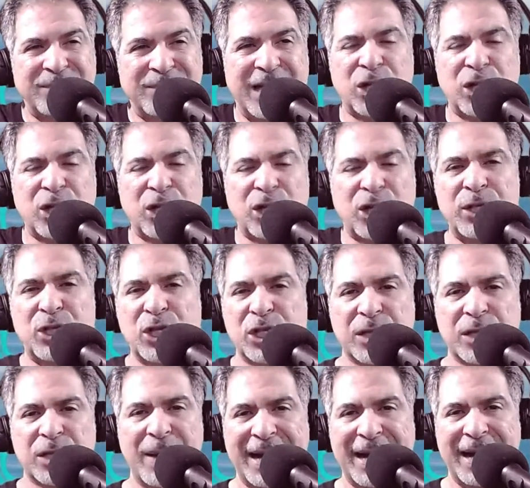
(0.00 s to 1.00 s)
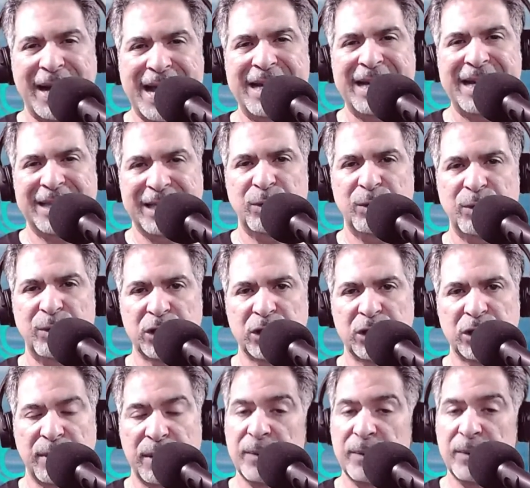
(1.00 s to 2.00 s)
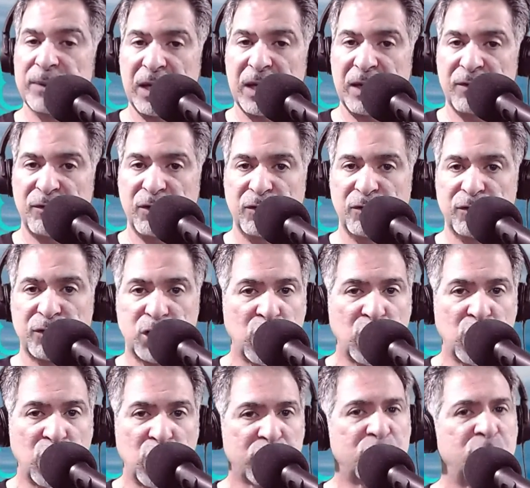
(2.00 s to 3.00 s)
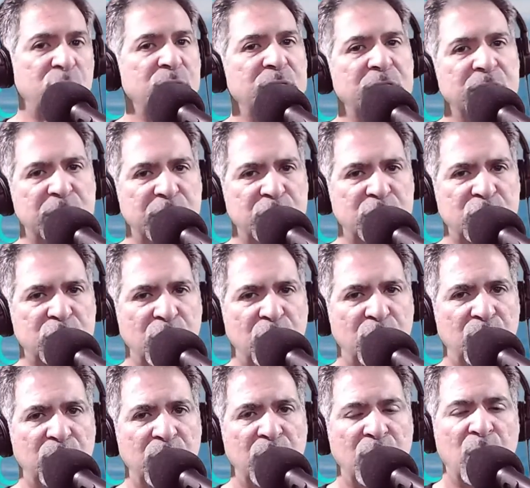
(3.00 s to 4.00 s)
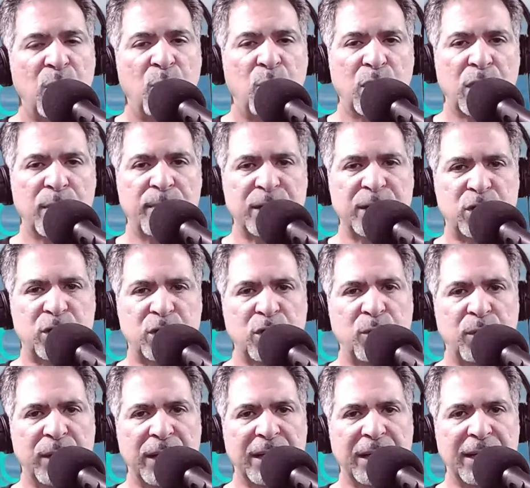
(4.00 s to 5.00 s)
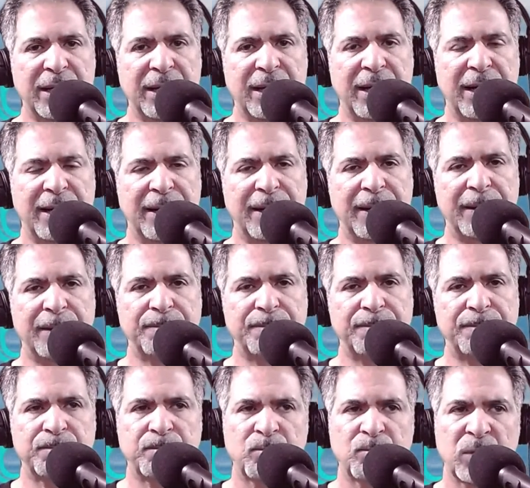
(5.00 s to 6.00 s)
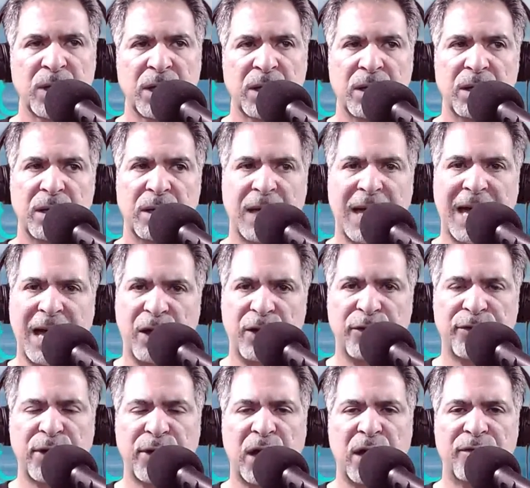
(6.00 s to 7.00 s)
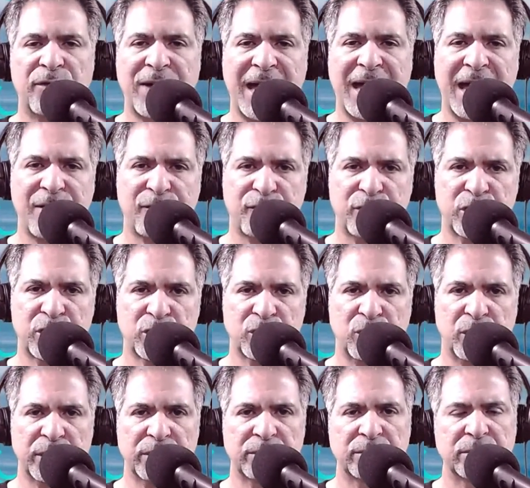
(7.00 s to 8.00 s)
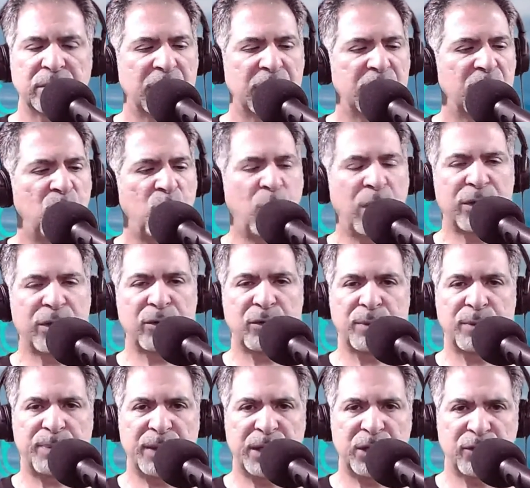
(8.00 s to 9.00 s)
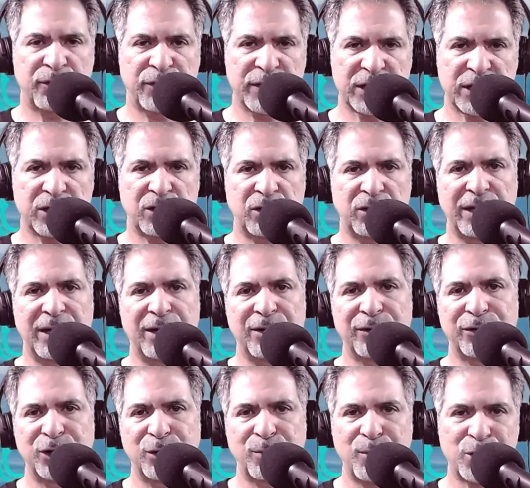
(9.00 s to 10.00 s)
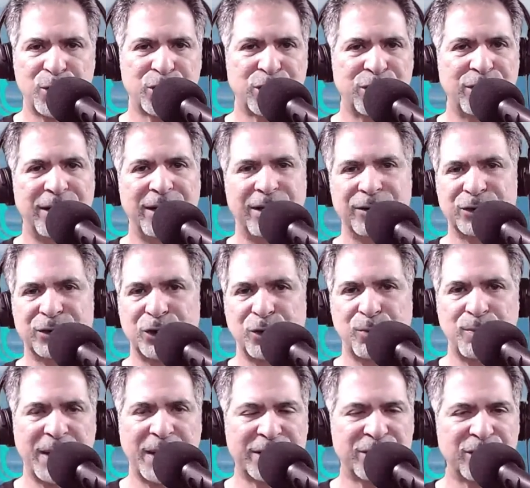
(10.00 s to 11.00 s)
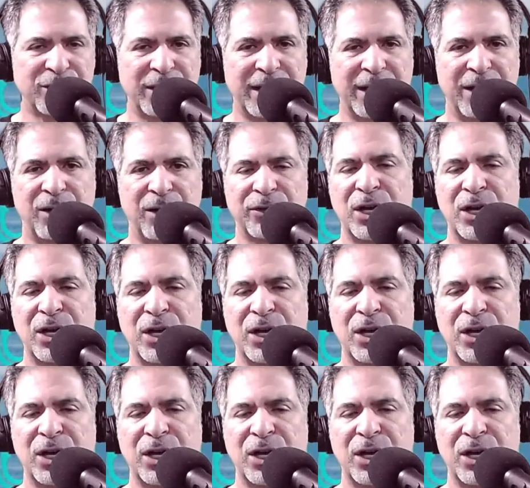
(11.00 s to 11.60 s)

going to be just about anything we talked about. Into the show, we're going to be doing health of every sort, whether it be your physical health, your emotional health, your mental health.